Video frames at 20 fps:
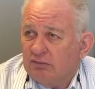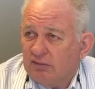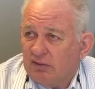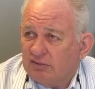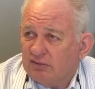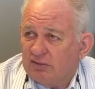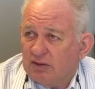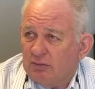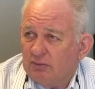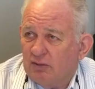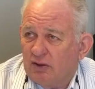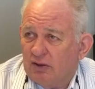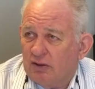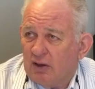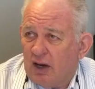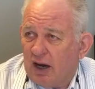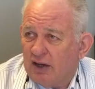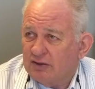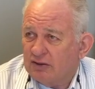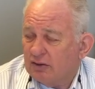somewhere
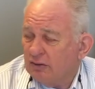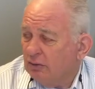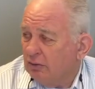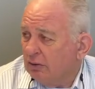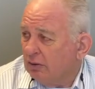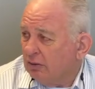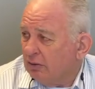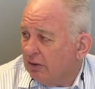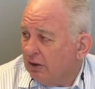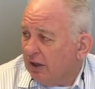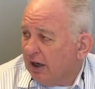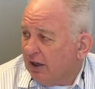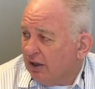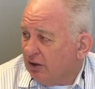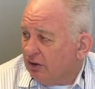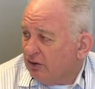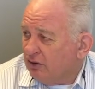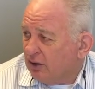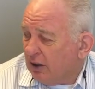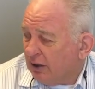high school
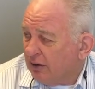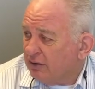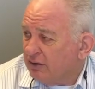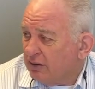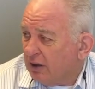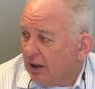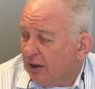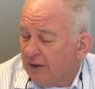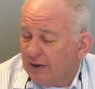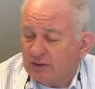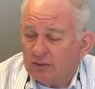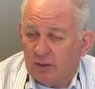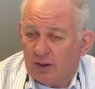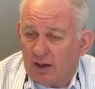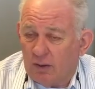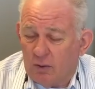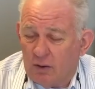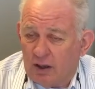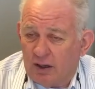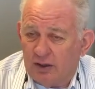age, I decided that's what I
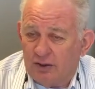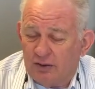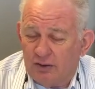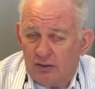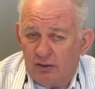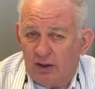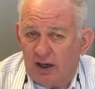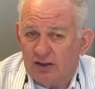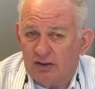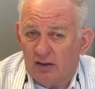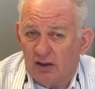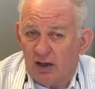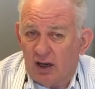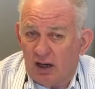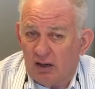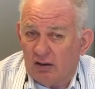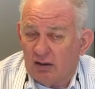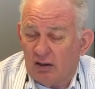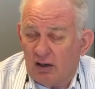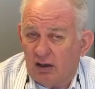wanted to do. I took
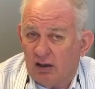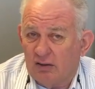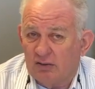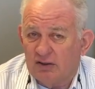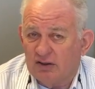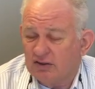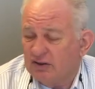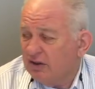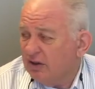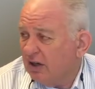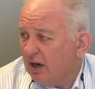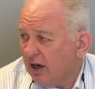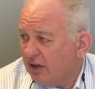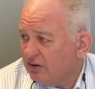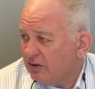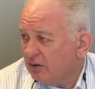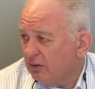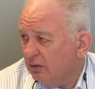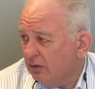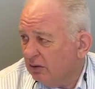ROTC in high
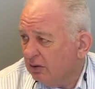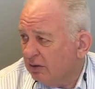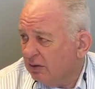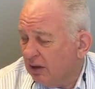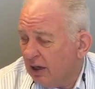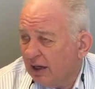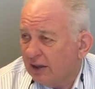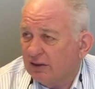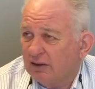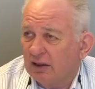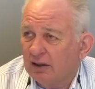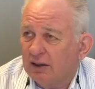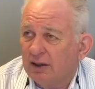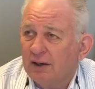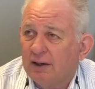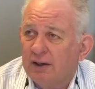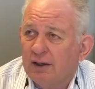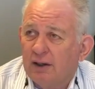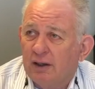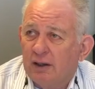school and liked it.
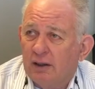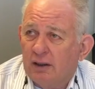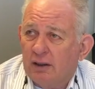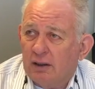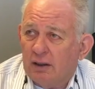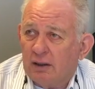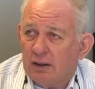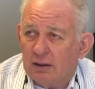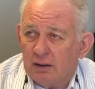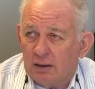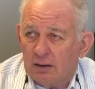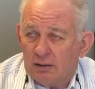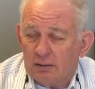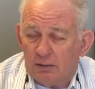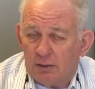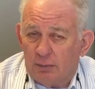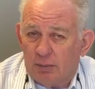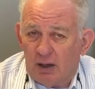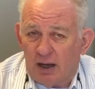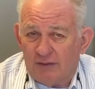
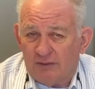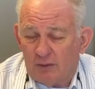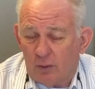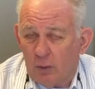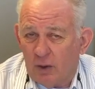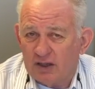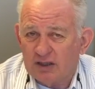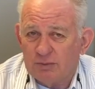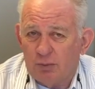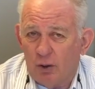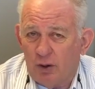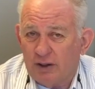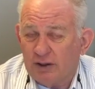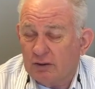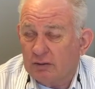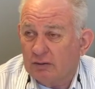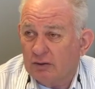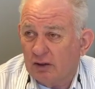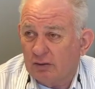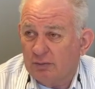Applied for West
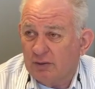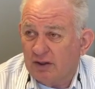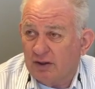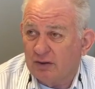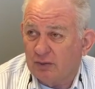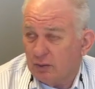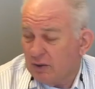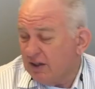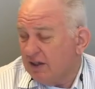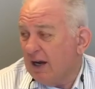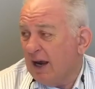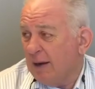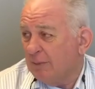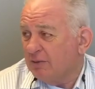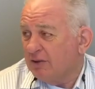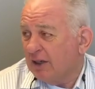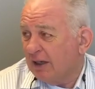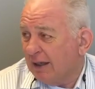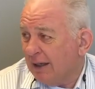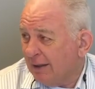Point, took me 3
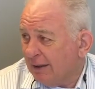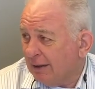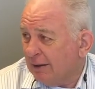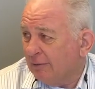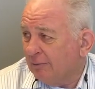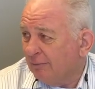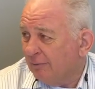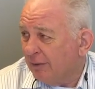times to get in.